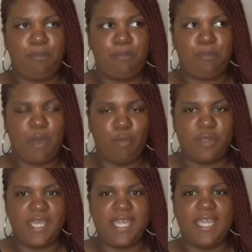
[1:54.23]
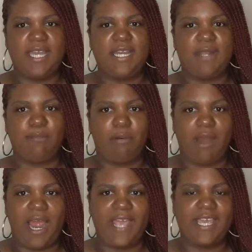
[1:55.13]
poking and
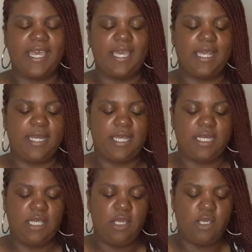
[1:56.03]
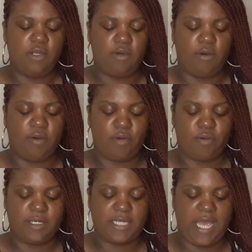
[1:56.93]
prying, and of
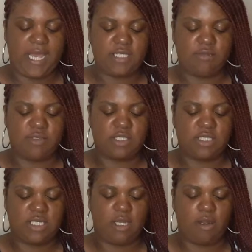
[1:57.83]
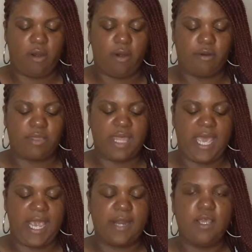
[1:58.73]
course Ashley was just telling her
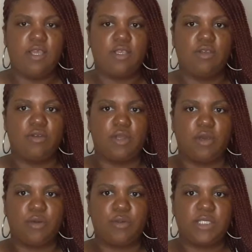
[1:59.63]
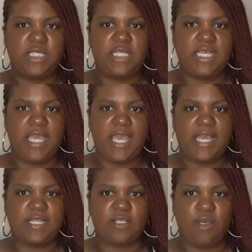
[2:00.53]
that she
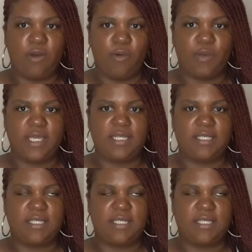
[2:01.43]
can't go into